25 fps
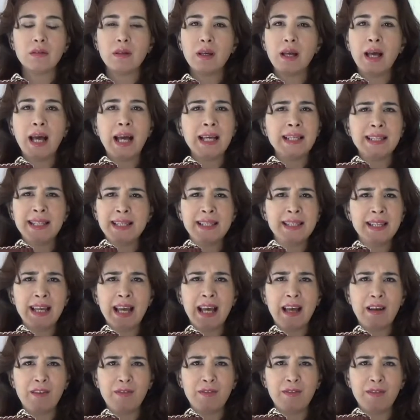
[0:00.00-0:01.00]
I didn't
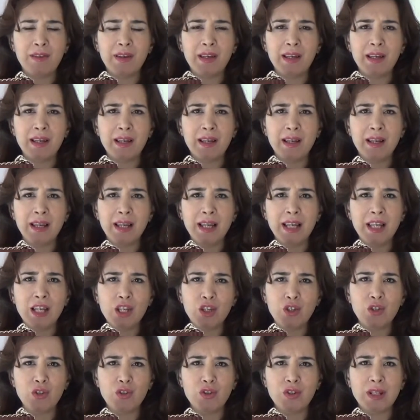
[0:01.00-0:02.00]
have
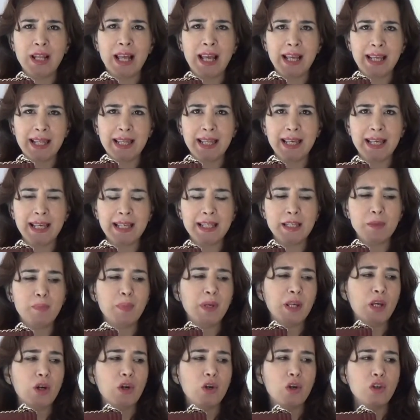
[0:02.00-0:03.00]
issues like this
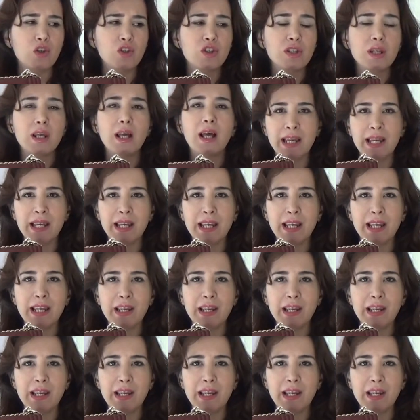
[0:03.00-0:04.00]
because
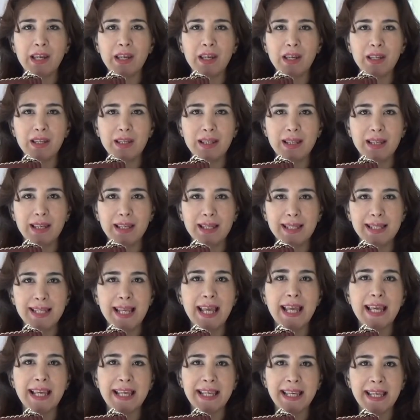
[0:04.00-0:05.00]
I
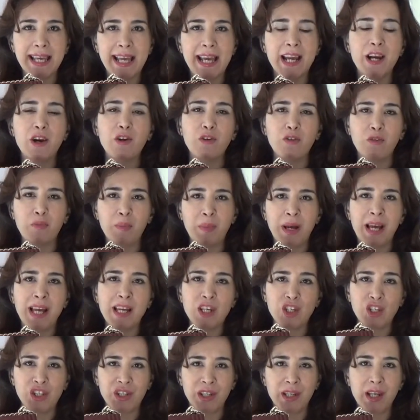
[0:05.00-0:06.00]
take care of my
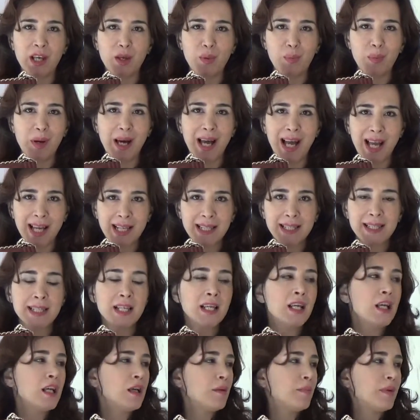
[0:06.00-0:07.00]
Chanel bags,
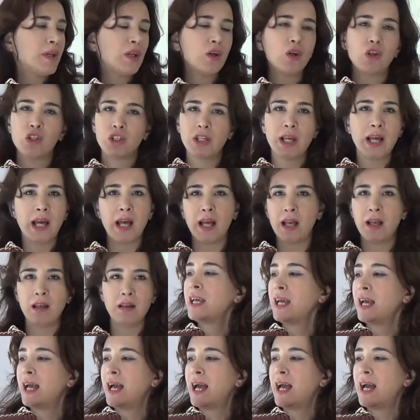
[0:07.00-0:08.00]
because
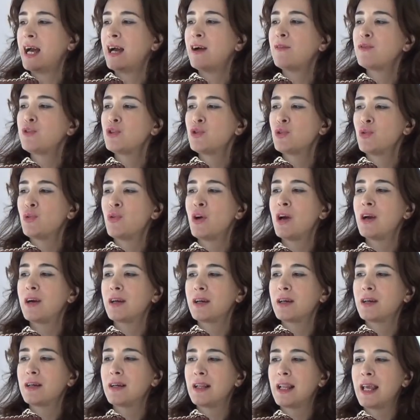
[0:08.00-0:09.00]
I have to work
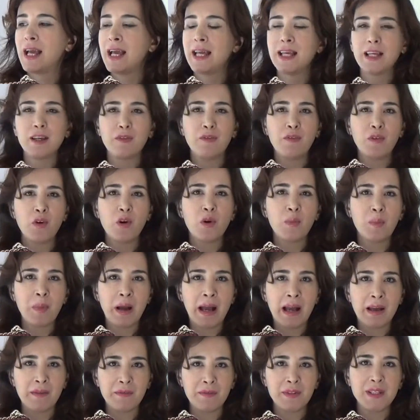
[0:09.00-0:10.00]
like 4
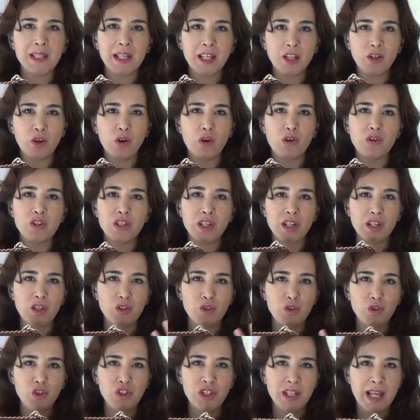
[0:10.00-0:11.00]
months in order to
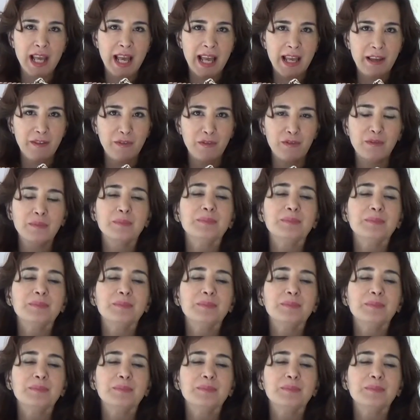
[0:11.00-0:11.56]
save